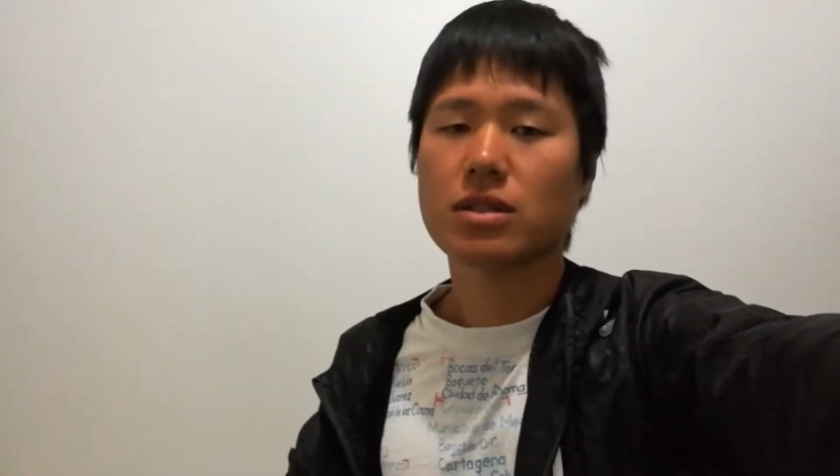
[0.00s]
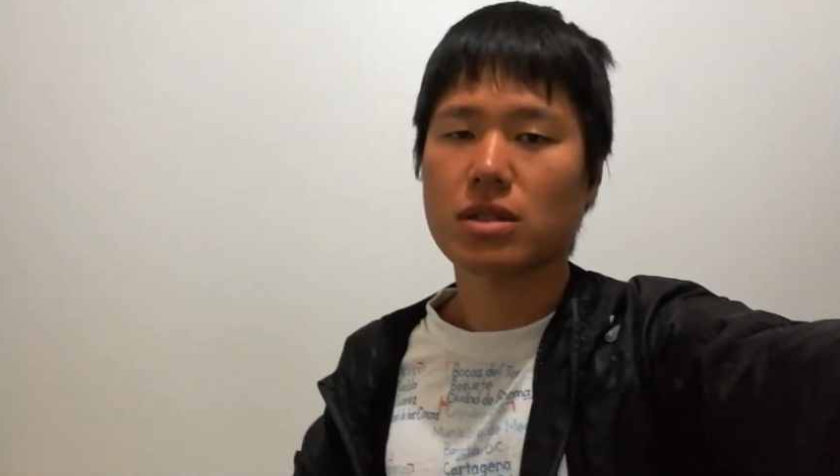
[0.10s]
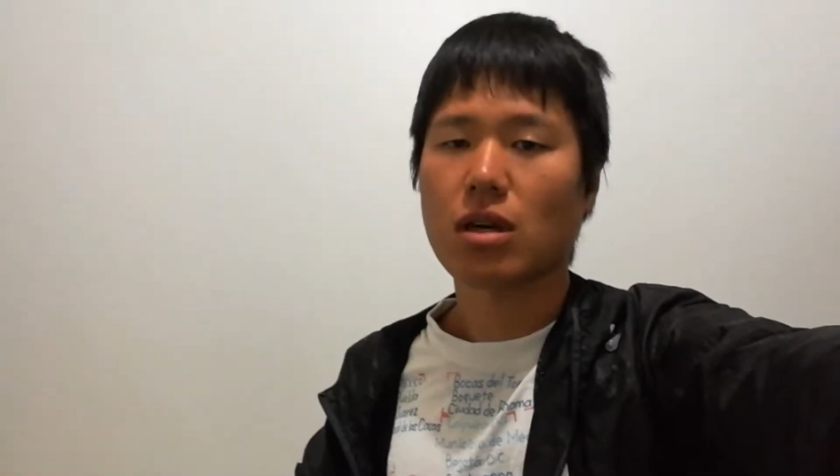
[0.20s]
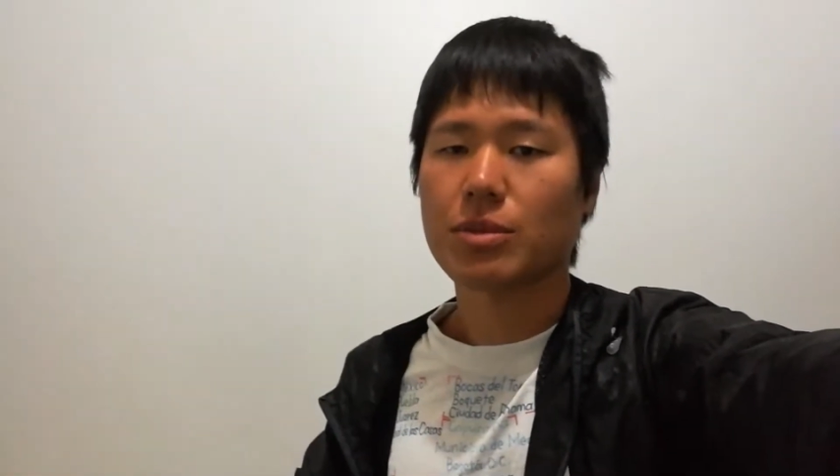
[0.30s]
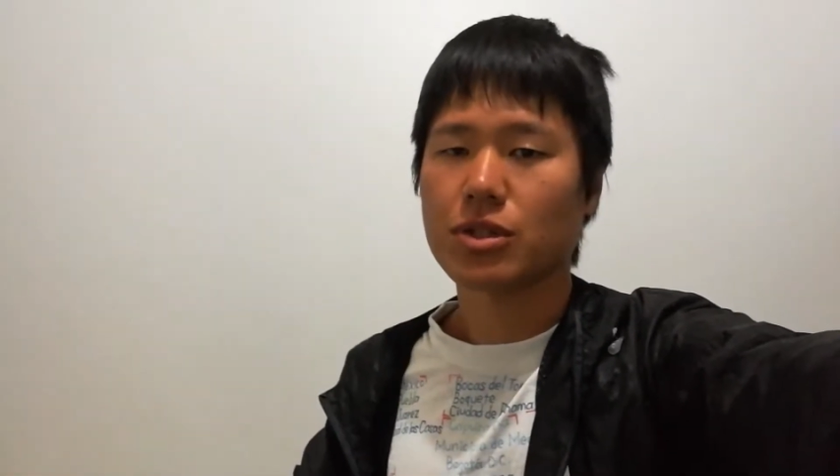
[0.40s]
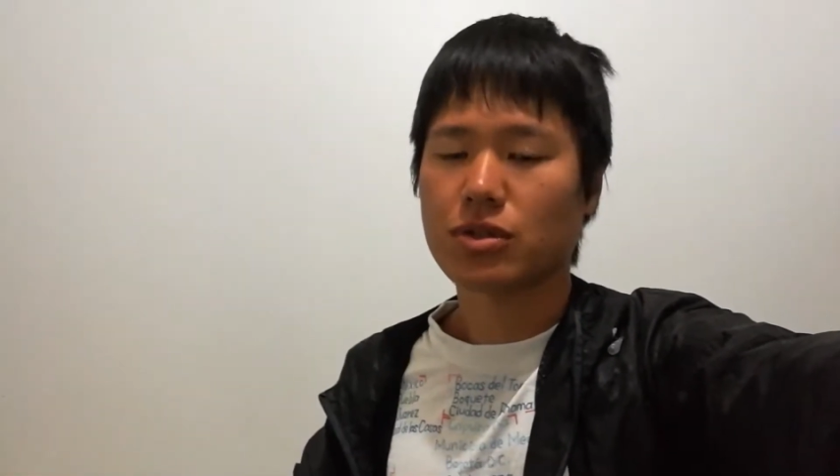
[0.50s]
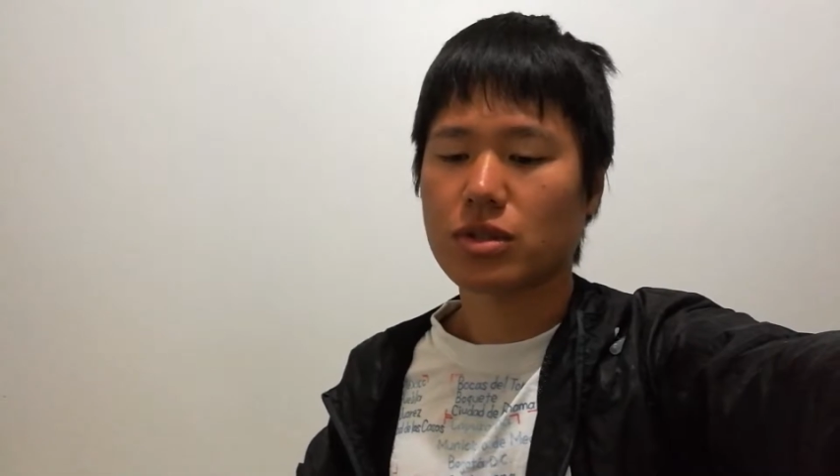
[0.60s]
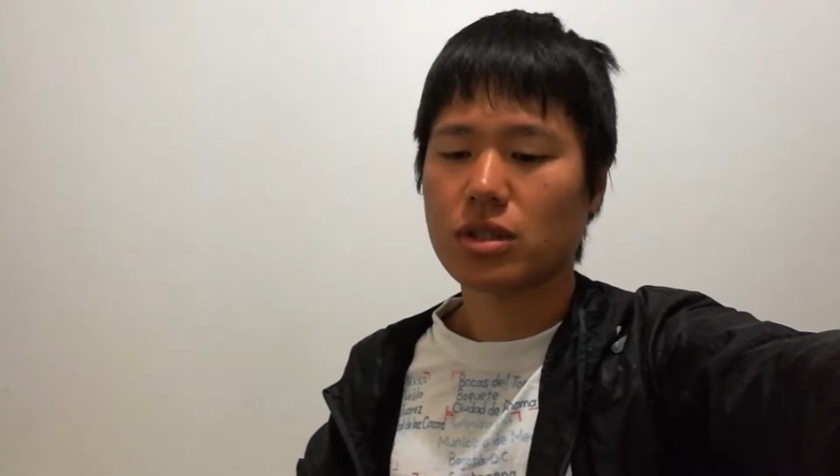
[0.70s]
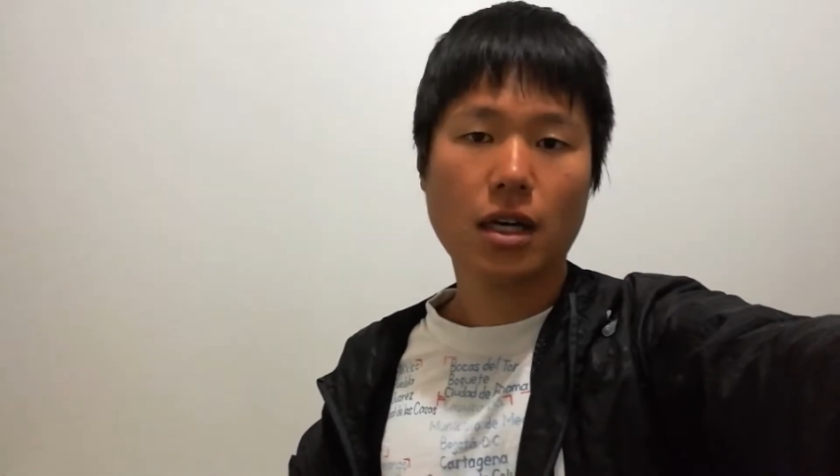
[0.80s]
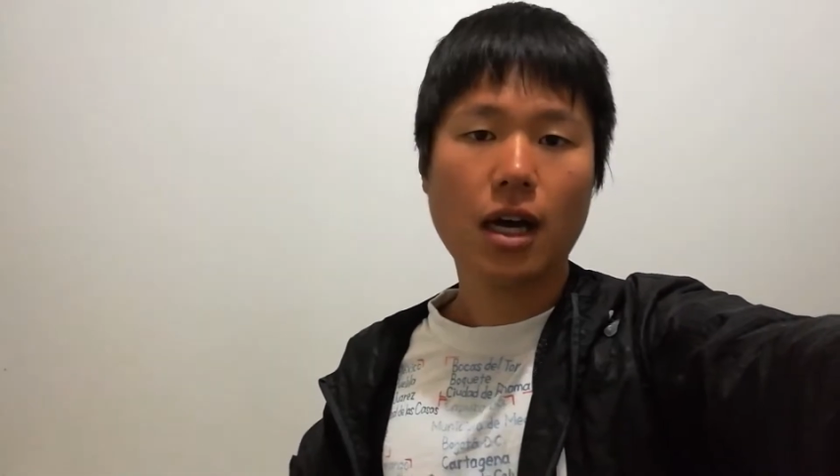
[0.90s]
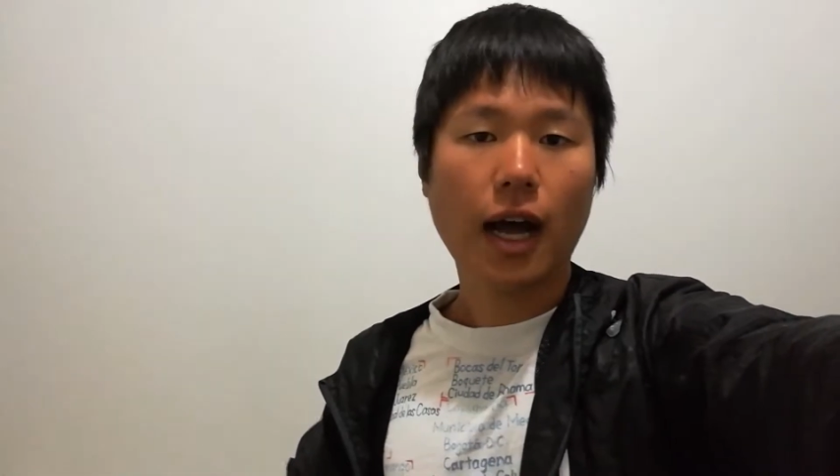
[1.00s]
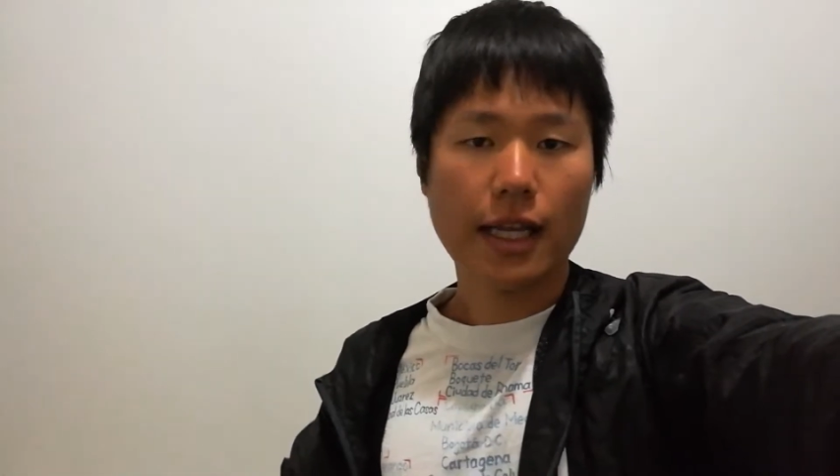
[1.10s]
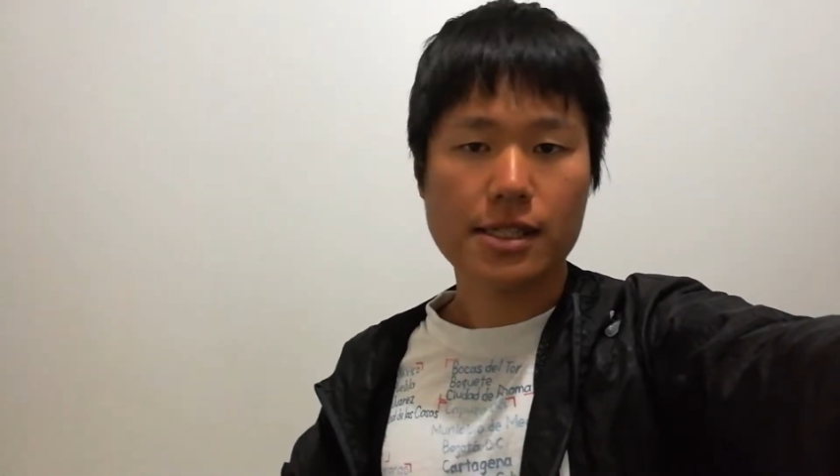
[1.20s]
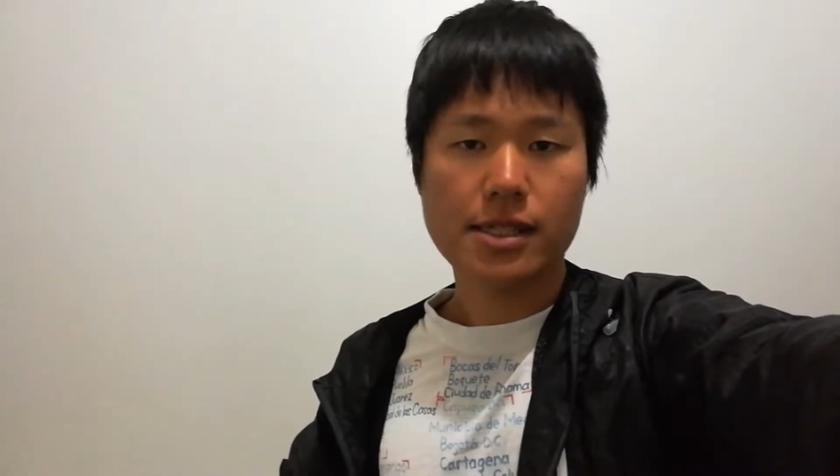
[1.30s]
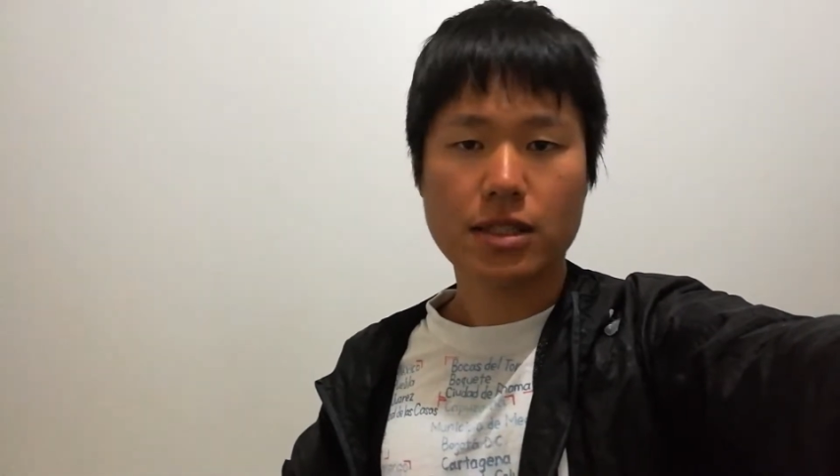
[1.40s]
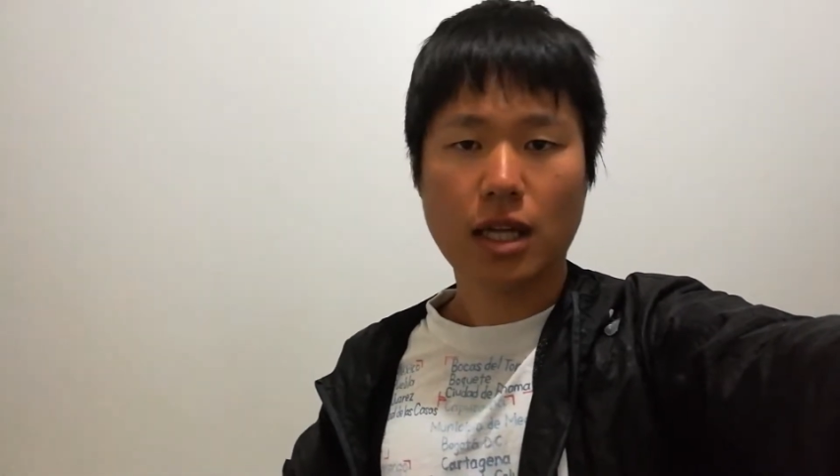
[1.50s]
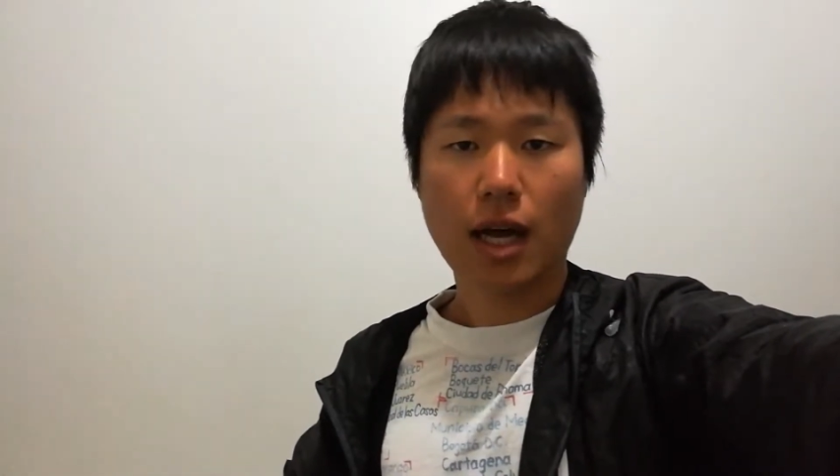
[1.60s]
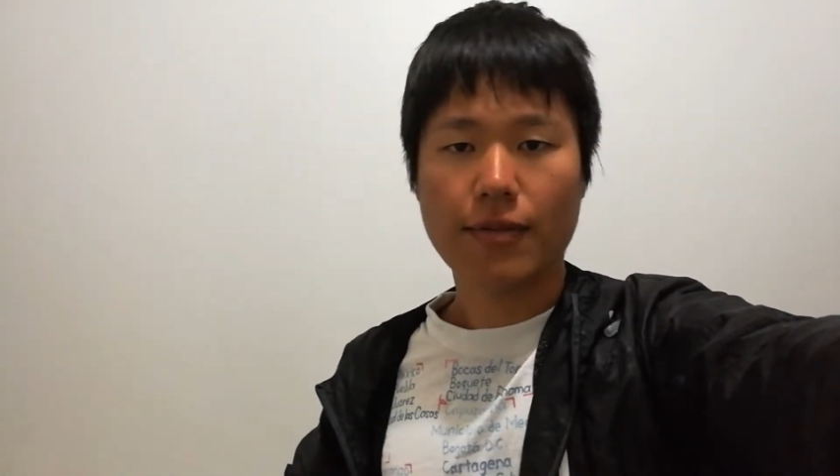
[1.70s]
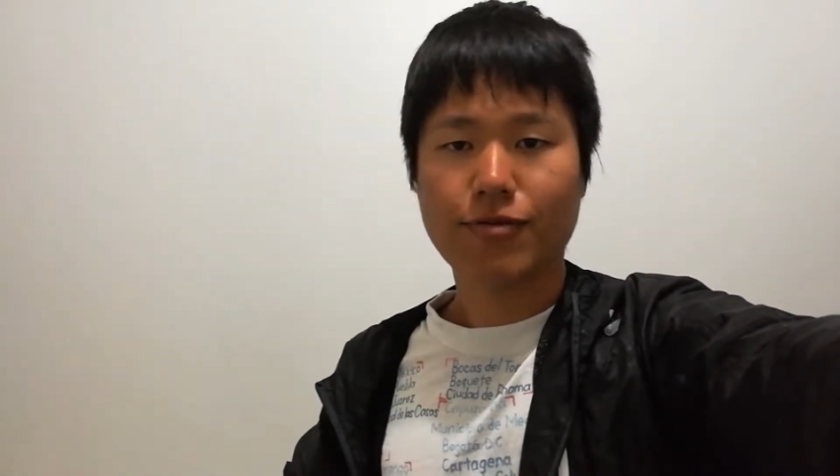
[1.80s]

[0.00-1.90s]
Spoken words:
kilometers. I still have